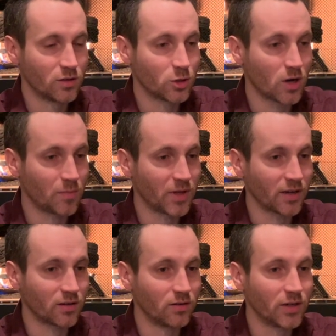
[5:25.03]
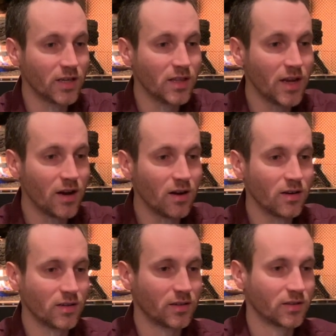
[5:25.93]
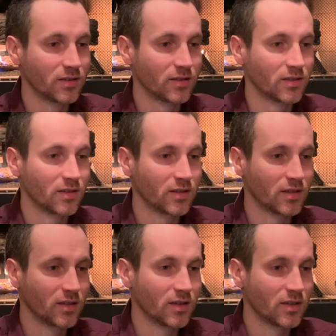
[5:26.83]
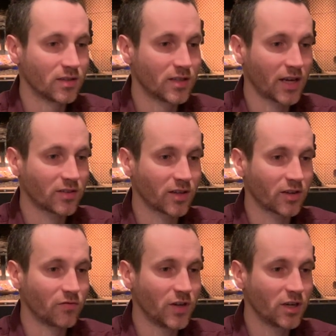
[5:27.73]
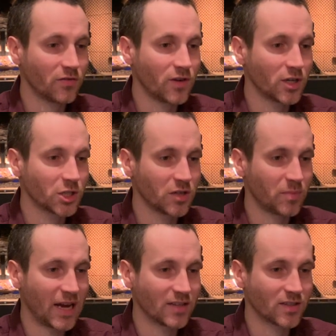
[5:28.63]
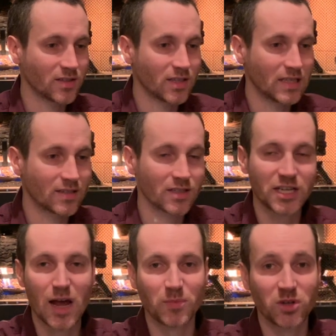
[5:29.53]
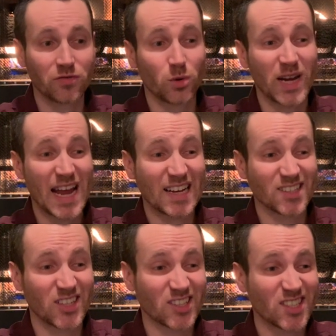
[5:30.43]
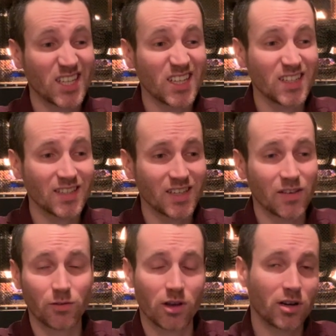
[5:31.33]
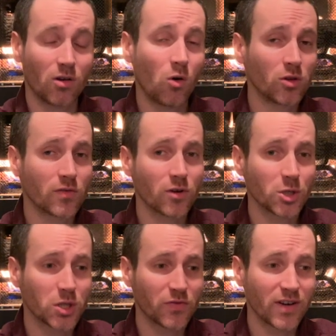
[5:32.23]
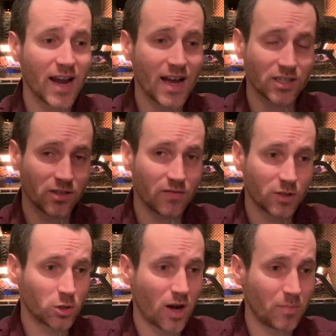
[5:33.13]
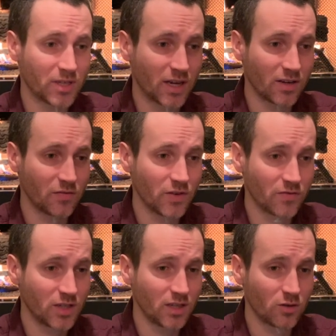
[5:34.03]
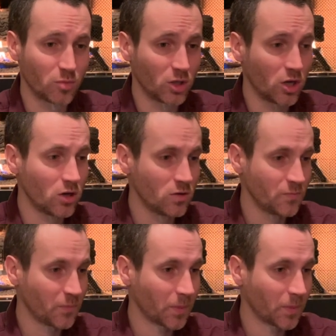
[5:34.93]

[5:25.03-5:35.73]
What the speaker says: Drop that code in there. Takes the configure function, passes in this adapter for React 16. If you're on an older version of React, you'll have to drop it down to 15 or below.